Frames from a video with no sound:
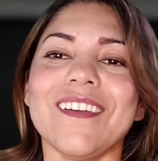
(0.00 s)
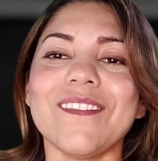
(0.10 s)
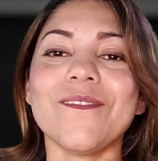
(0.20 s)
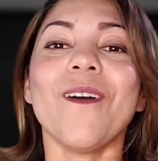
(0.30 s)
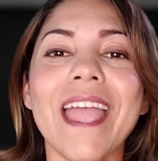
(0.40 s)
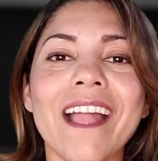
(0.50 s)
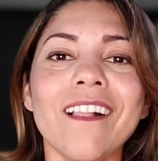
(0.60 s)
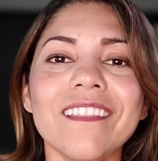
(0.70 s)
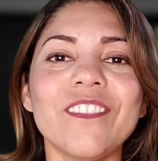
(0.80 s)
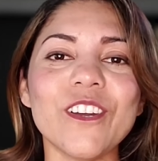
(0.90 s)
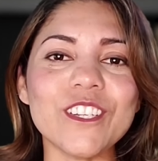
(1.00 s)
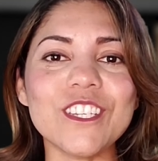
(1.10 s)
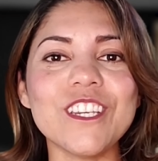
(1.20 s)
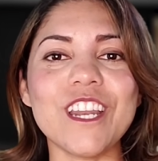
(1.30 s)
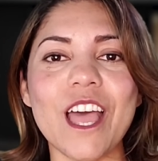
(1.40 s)
Well,
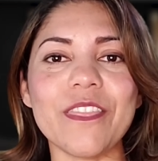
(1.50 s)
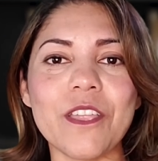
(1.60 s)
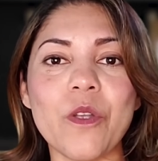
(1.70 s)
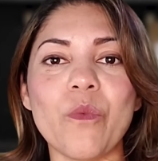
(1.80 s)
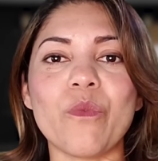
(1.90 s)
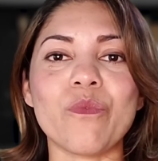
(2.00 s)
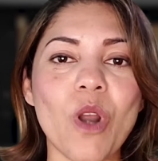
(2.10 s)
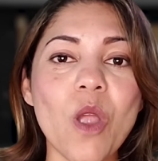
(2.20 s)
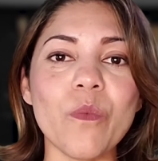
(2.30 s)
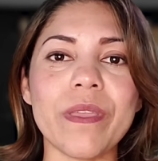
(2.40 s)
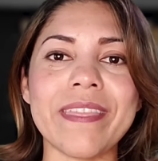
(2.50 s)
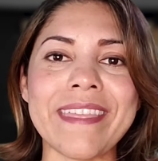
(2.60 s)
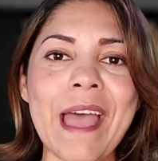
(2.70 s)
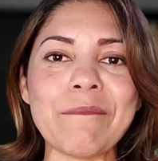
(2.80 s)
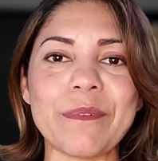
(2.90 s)
there's nothing wrong with
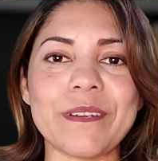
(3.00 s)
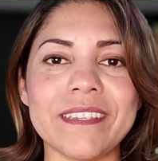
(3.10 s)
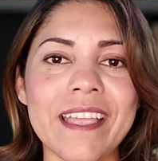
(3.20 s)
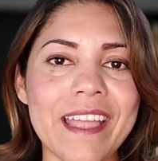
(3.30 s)
that per se.